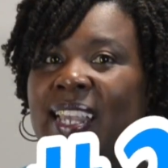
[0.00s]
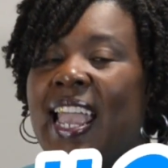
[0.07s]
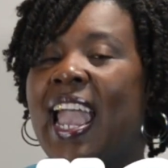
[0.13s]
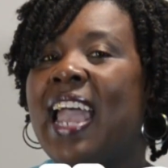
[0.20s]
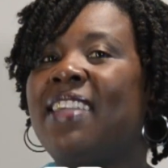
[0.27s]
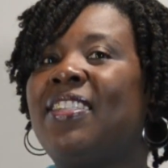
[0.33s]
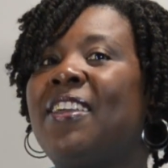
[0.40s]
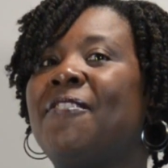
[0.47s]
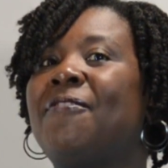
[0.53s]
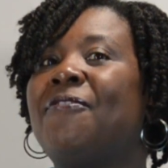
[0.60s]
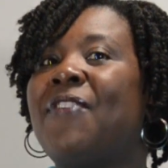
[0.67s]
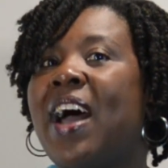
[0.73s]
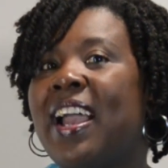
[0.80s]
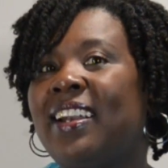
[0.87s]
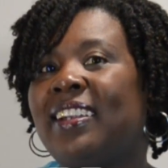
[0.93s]
And then
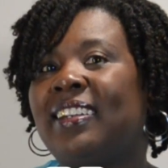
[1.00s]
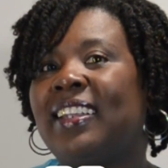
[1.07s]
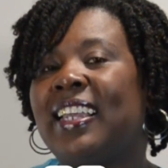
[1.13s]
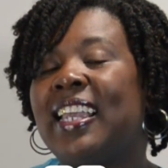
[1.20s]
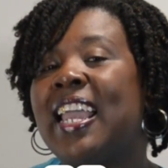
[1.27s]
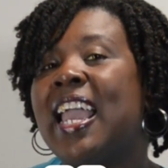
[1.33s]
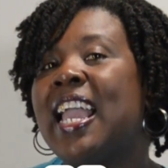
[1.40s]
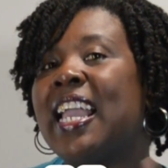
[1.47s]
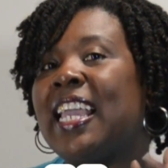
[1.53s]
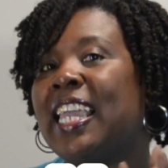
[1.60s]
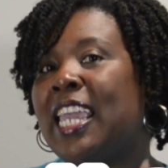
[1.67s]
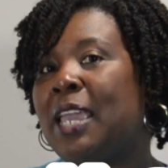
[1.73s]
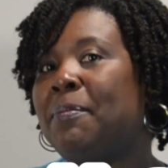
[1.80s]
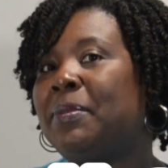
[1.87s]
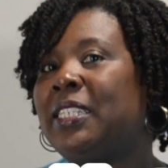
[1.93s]
finally,
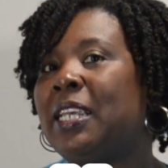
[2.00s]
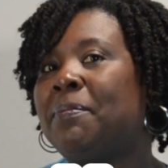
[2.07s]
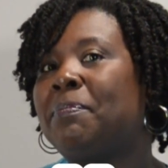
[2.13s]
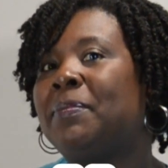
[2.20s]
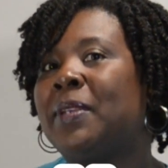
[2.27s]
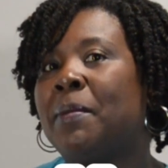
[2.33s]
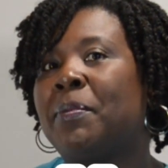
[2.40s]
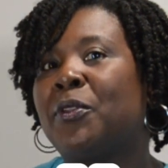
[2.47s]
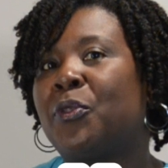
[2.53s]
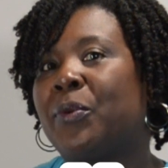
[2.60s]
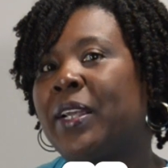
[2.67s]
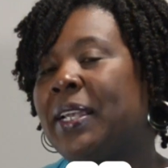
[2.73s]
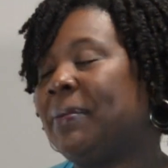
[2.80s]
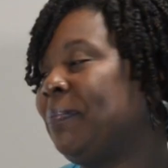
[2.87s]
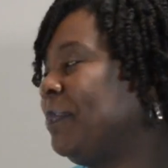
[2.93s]
KIP tip number
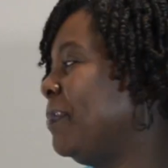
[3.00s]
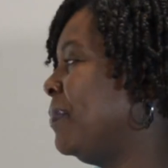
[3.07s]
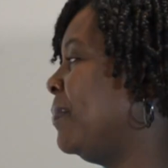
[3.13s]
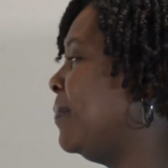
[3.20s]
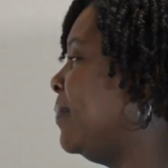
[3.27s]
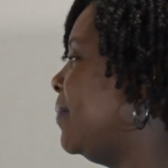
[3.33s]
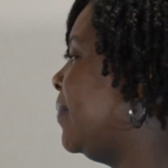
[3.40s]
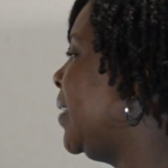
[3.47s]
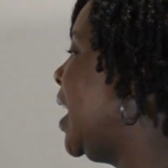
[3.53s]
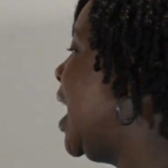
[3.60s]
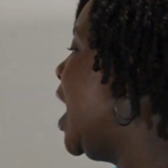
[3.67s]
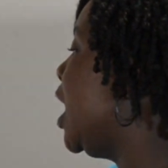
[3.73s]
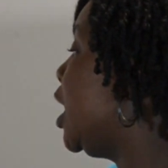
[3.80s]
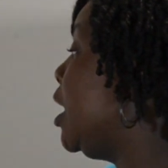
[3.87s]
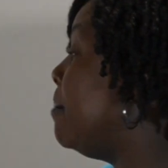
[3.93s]
3,
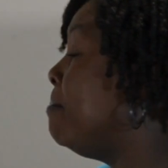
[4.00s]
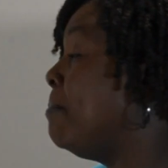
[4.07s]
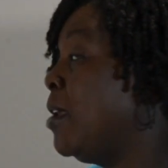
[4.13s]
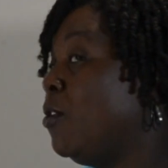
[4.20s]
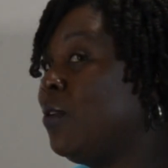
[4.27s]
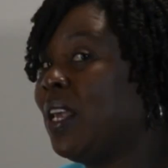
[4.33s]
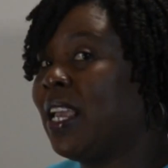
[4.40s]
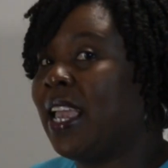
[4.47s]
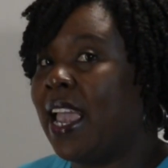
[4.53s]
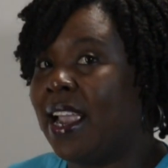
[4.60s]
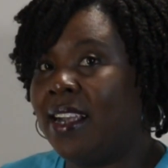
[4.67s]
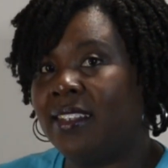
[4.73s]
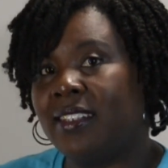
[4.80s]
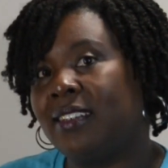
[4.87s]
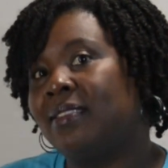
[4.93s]

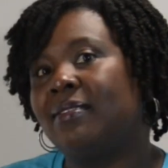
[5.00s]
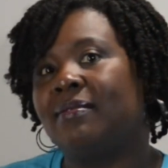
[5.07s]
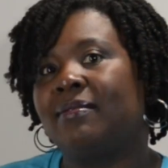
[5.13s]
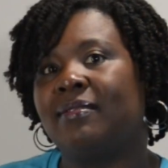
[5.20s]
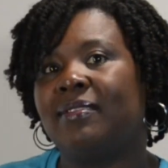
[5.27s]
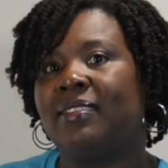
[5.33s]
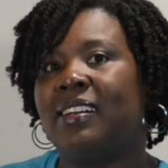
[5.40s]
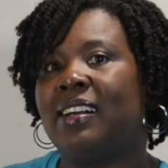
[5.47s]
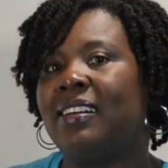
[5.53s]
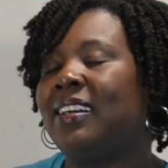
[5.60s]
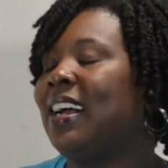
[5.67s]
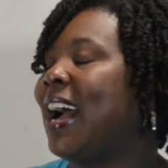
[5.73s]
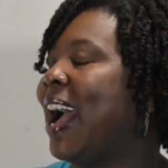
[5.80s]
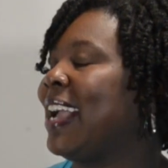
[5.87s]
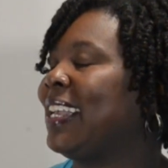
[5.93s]
communicate.
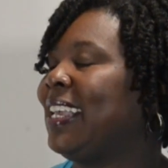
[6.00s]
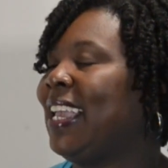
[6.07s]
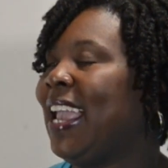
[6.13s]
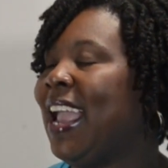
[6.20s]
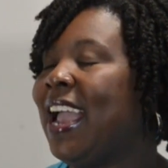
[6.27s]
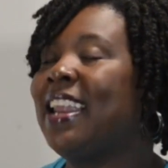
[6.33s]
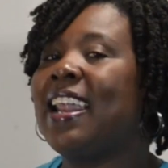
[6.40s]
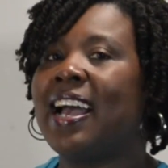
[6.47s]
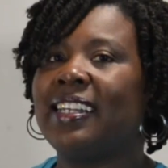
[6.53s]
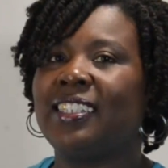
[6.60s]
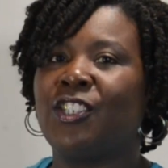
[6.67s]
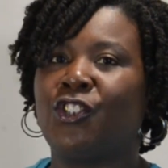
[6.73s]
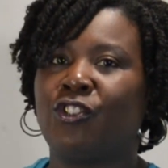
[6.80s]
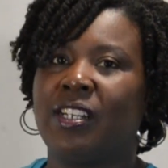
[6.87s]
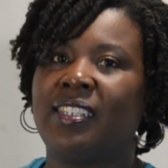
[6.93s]
I cannot
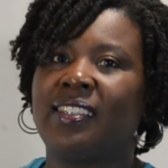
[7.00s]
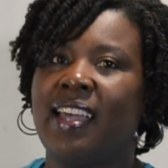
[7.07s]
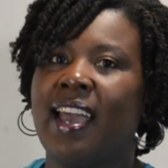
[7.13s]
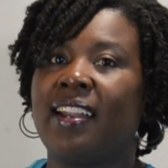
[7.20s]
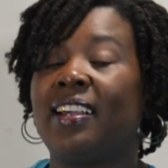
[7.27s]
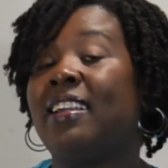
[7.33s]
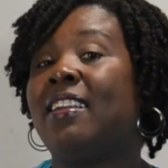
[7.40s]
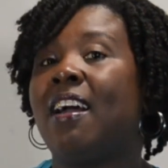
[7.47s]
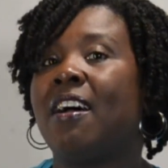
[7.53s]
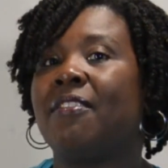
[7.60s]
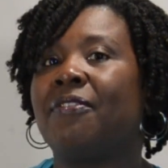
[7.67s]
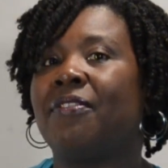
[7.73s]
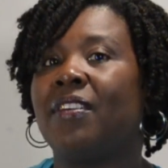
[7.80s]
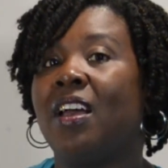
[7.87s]
stress that enough.